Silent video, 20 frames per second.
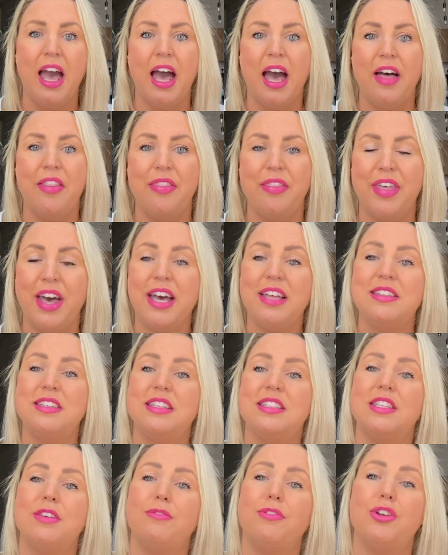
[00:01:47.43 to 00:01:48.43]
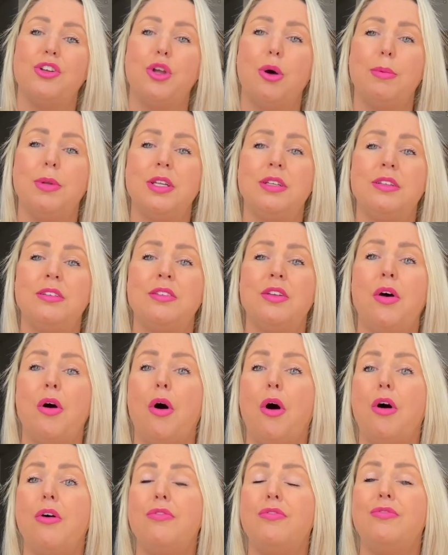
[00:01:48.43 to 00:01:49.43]
And that is the phenomenon
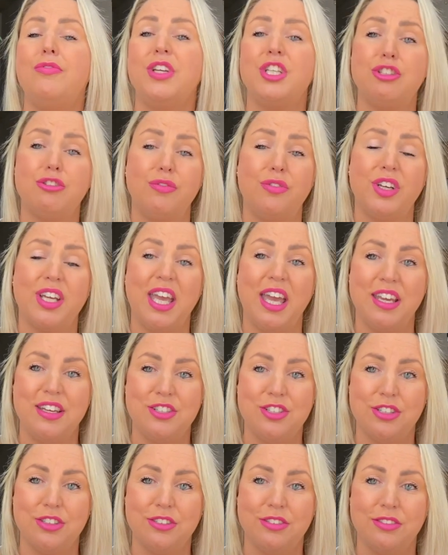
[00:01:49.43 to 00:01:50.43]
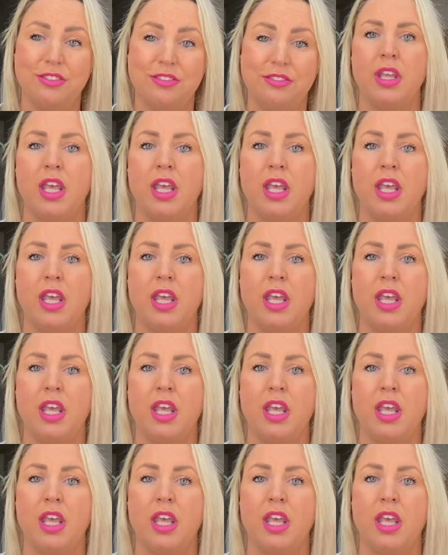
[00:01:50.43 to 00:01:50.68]
of vitrification.